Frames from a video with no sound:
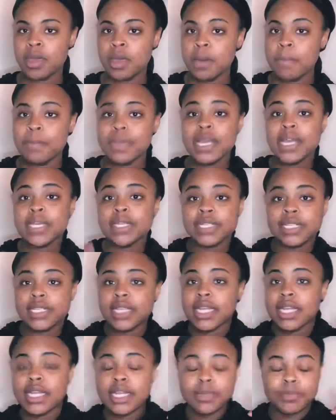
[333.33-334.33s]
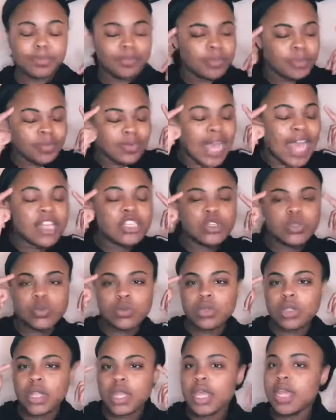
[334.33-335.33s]
Because that's
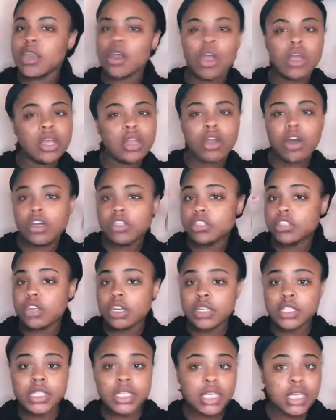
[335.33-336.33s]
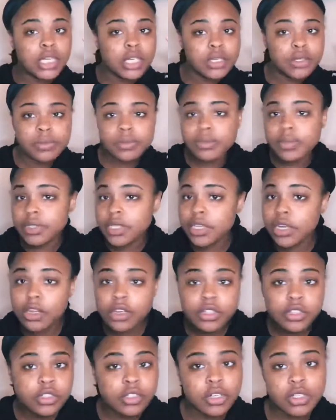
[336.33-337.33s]
it. It all starts here. It all
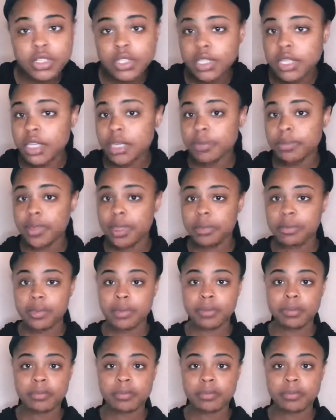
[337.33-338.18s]
starts here, baby.